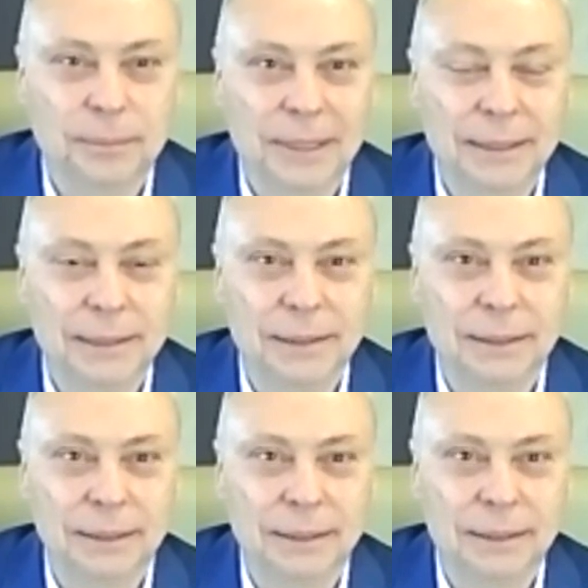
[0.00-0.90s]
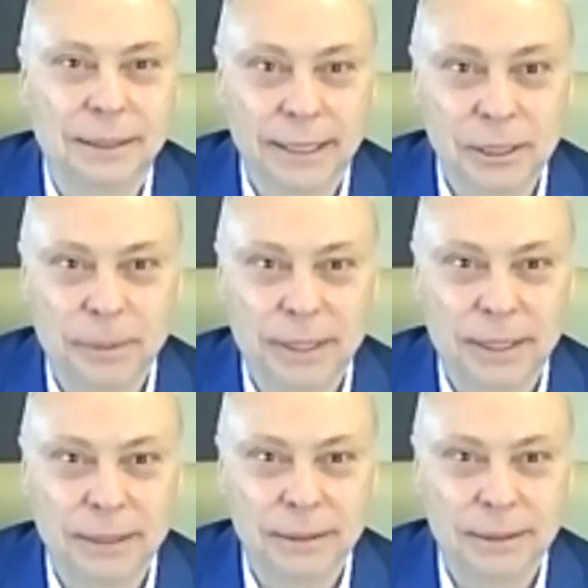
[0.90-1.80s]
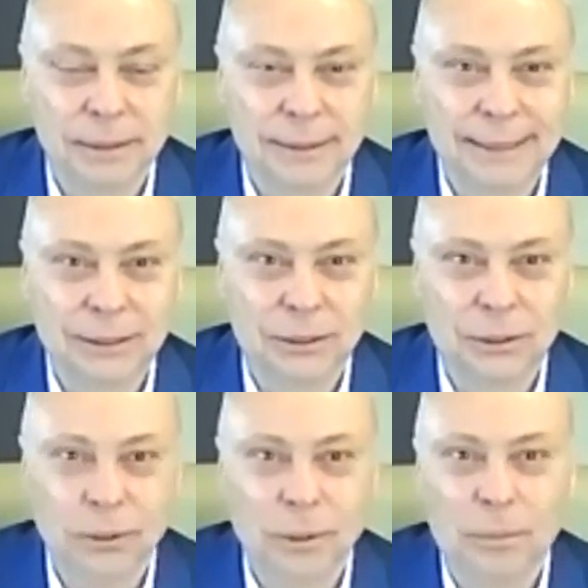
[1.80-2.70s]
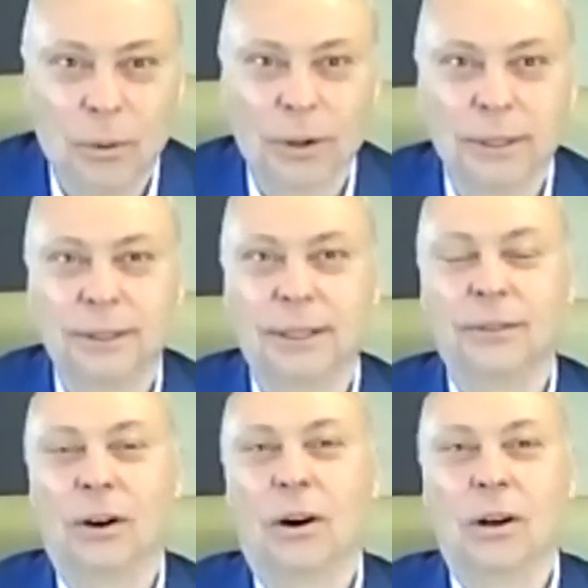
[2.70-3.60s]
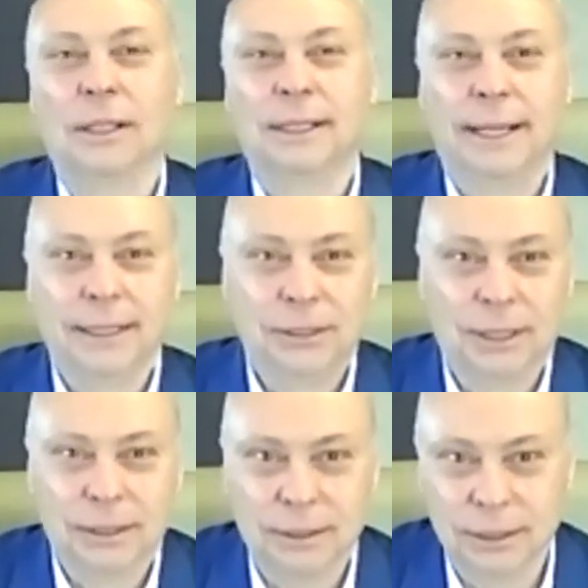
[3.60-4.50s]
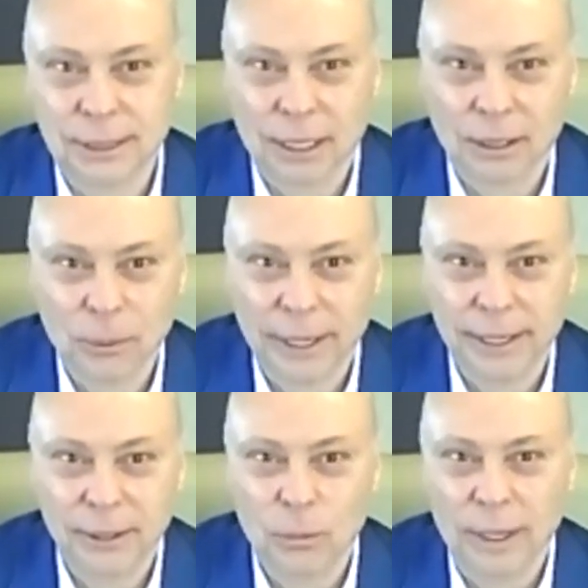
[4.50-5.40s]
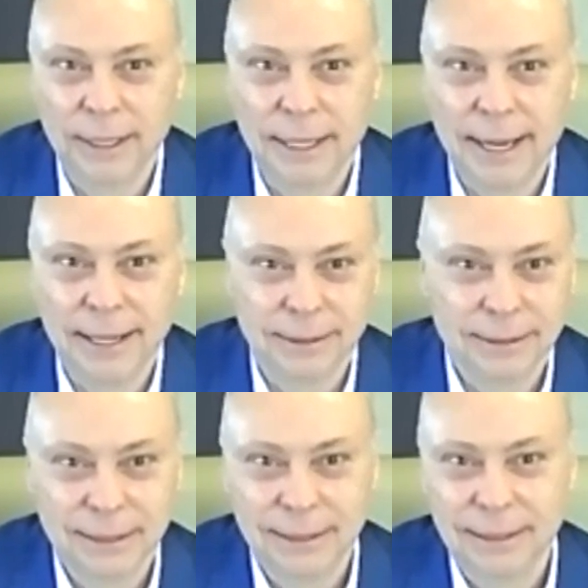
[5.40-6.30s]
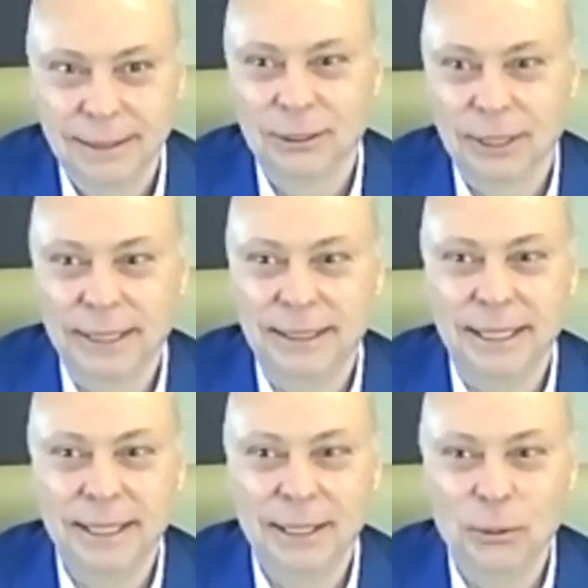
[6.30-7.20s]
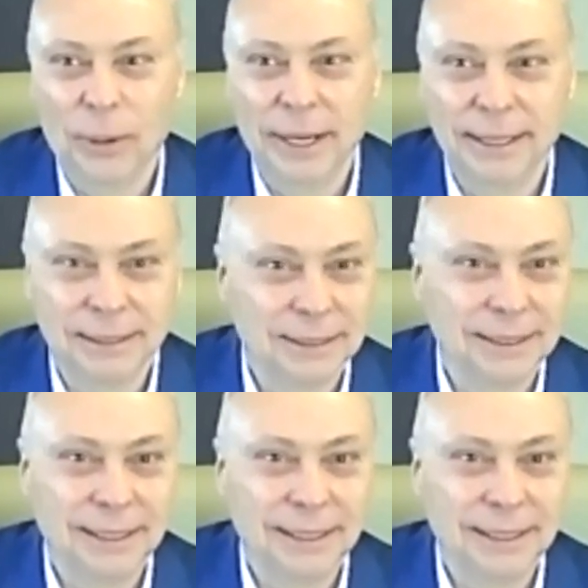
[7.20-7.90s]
But it's nice because it's too important of a holiday just to celebrate in one day. It's like the Indian weddings.